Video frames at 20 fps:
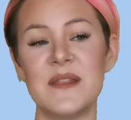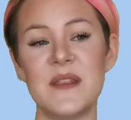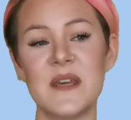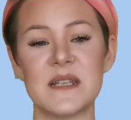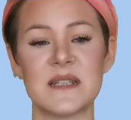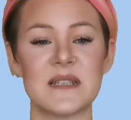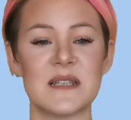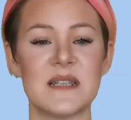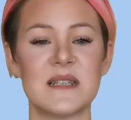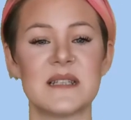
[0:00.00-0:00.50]

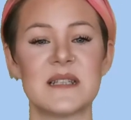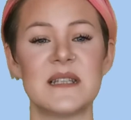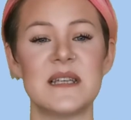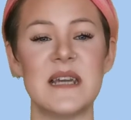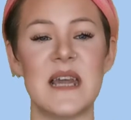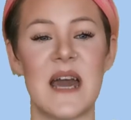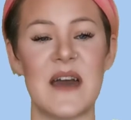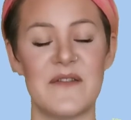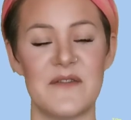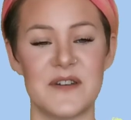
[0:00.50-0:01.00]
This is
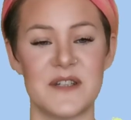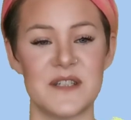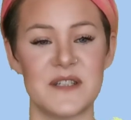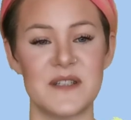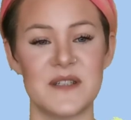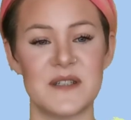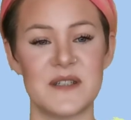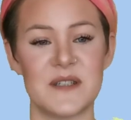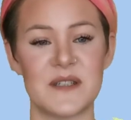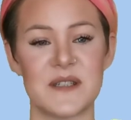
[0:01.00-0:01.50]
the
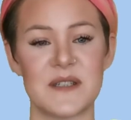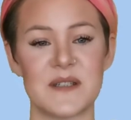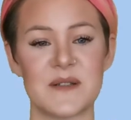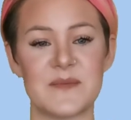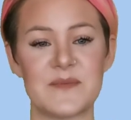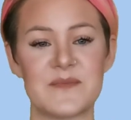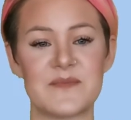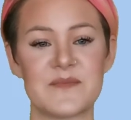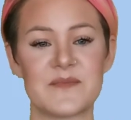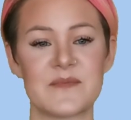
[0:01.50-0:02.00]

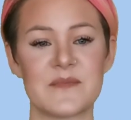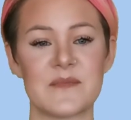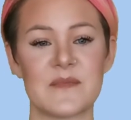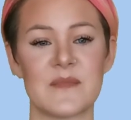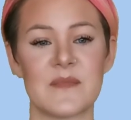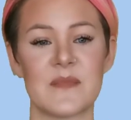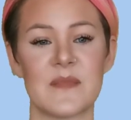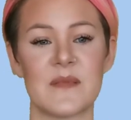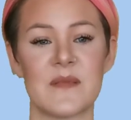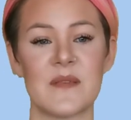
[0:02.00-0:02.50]
evidence.
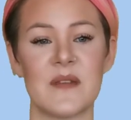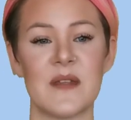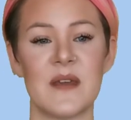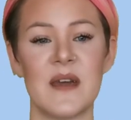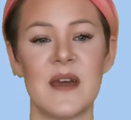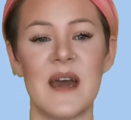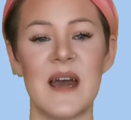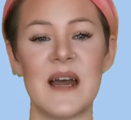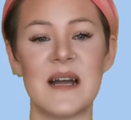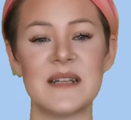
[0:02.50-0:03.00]

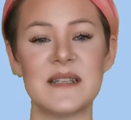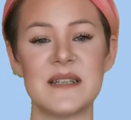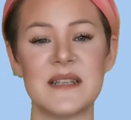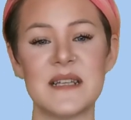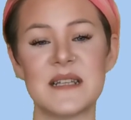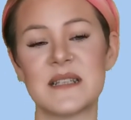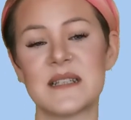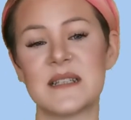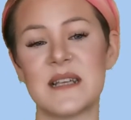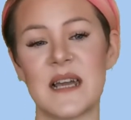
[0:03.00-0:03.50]
And
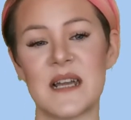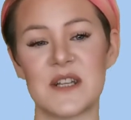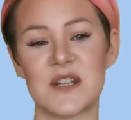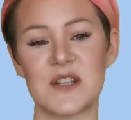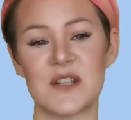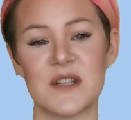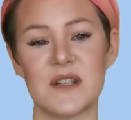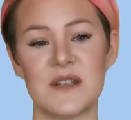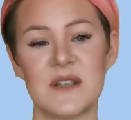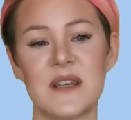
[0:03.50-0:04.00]
this
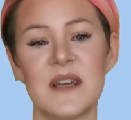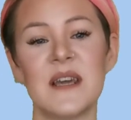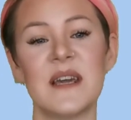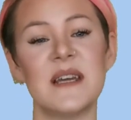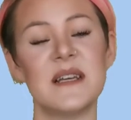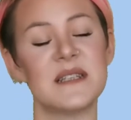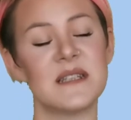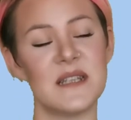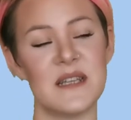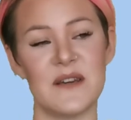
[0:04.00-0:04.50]
section
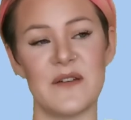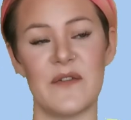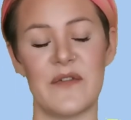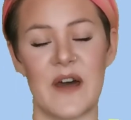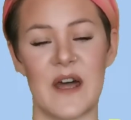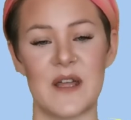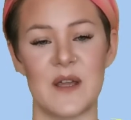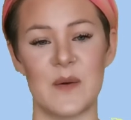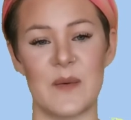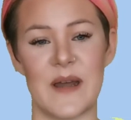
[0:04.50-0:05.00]
is the
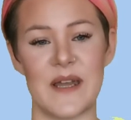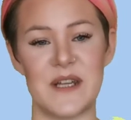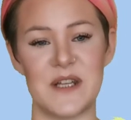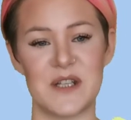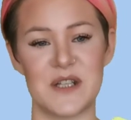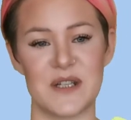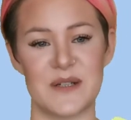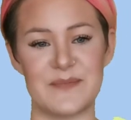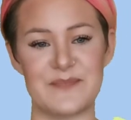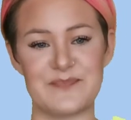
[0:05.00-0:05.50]

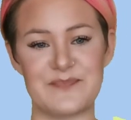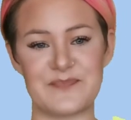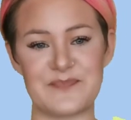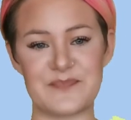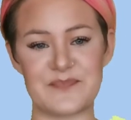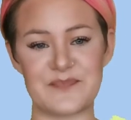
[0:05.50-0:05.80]
analysis.